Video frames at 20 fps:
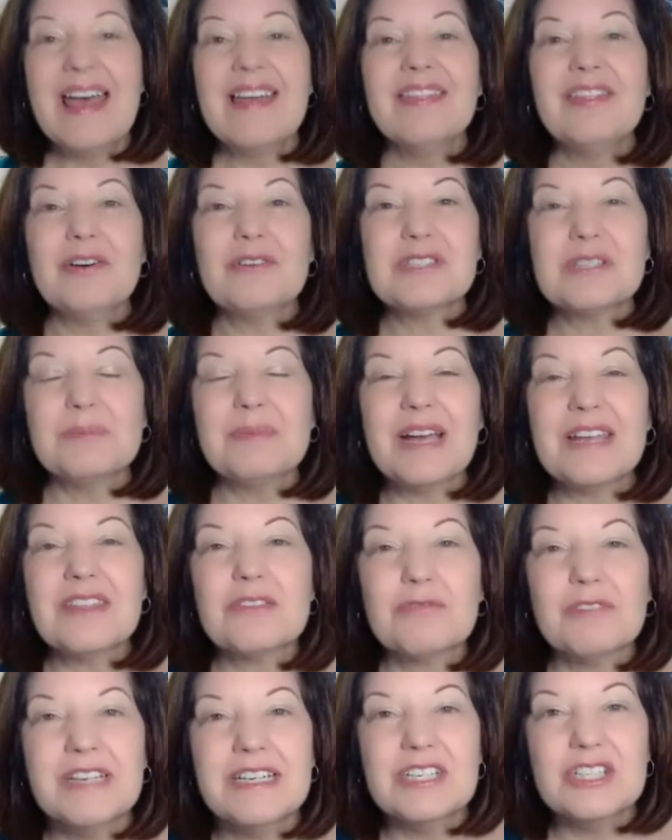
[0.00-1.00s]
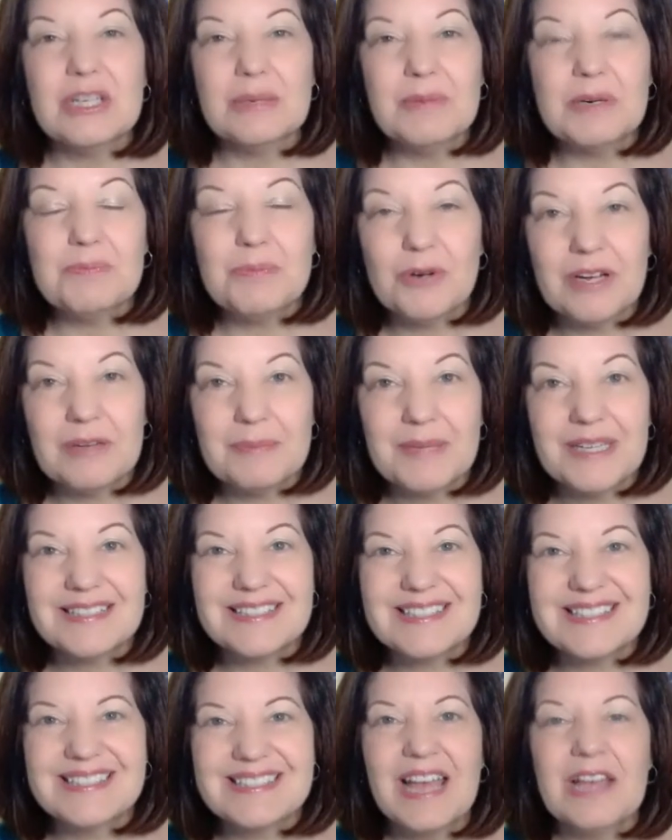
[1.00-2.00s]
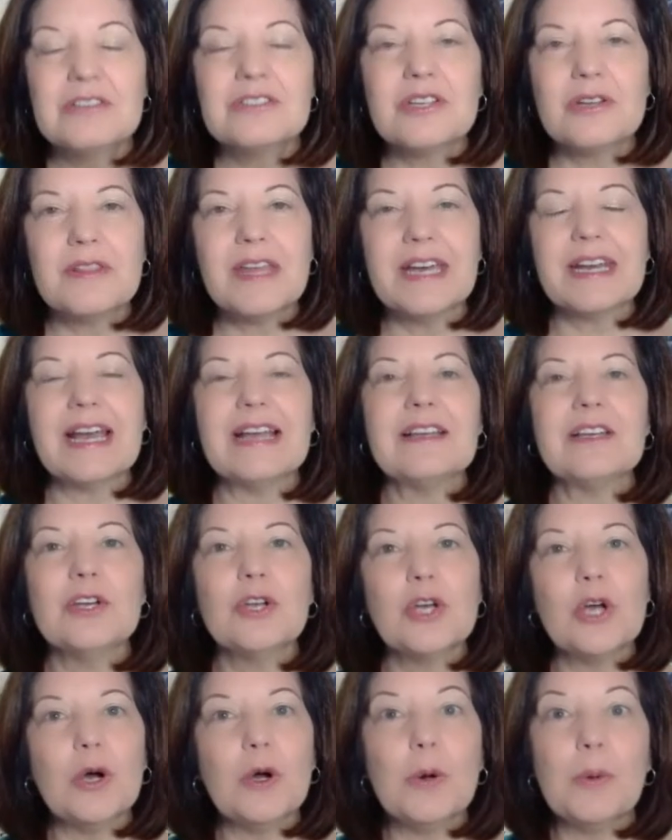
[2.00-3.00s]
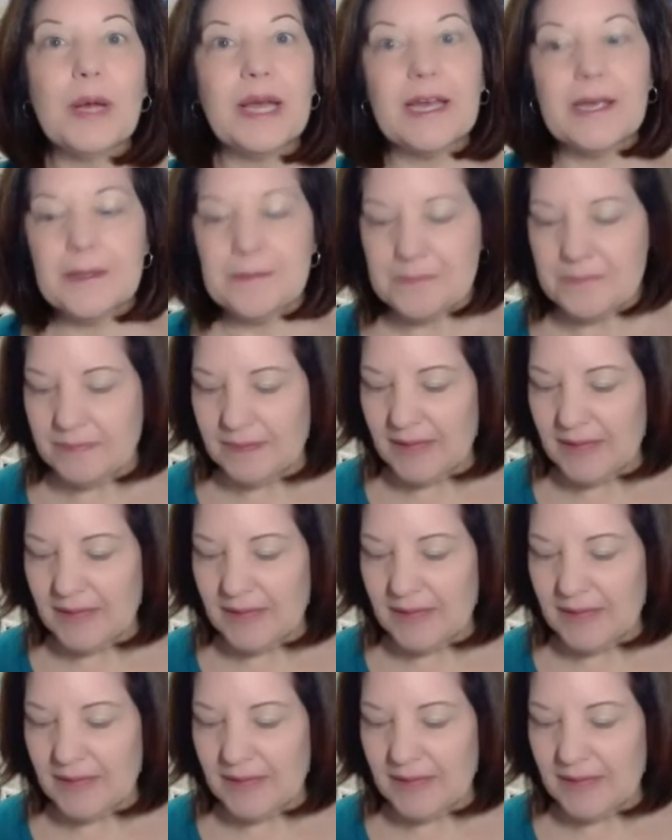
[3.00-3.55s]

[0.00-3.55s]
Those are my 3 gym appointments so that I can go away